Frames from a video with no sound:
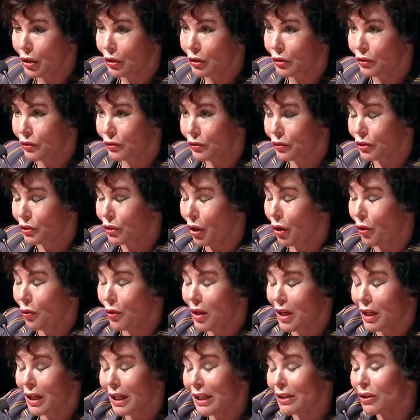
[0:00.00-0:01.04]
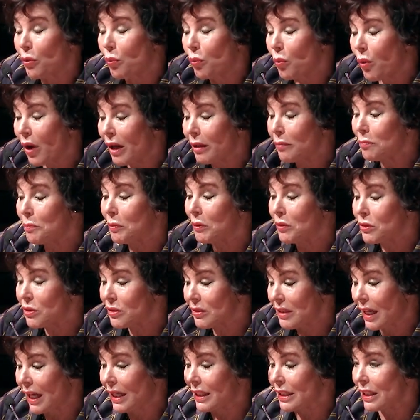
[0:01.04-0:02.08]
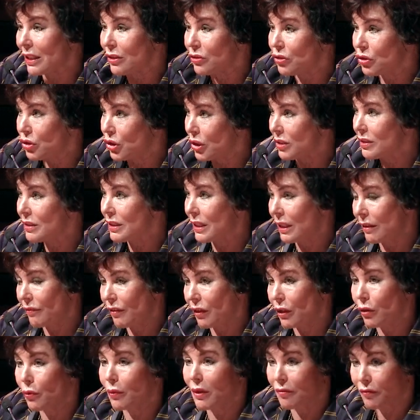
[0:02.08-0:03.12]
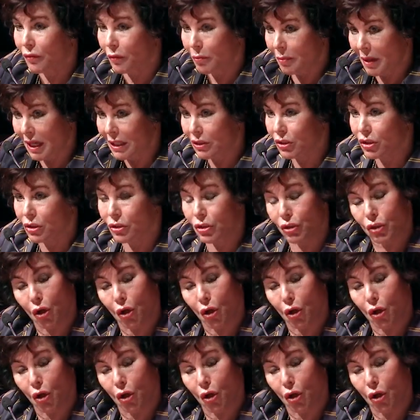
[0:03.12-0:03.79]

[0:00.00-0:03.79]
So the 1% is just giving you information.